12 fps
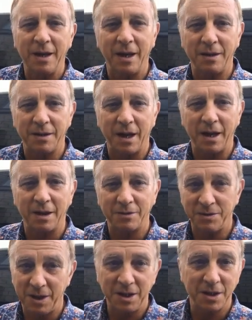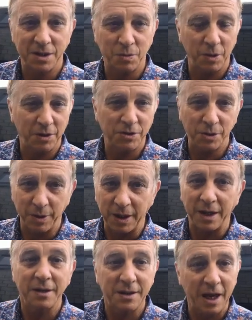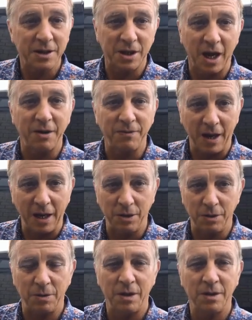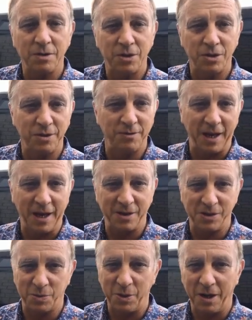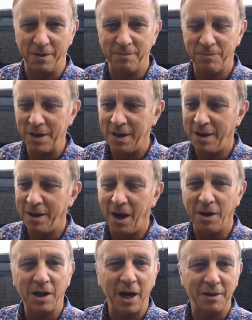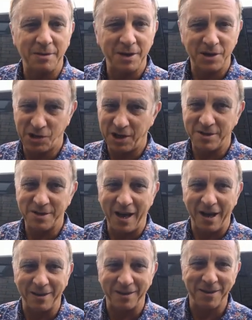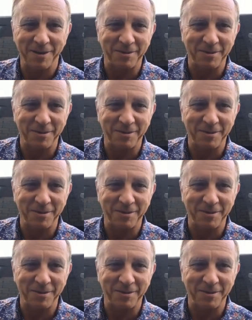and it really is worth doing, and it does add value to your van as well. Okay, let's get started.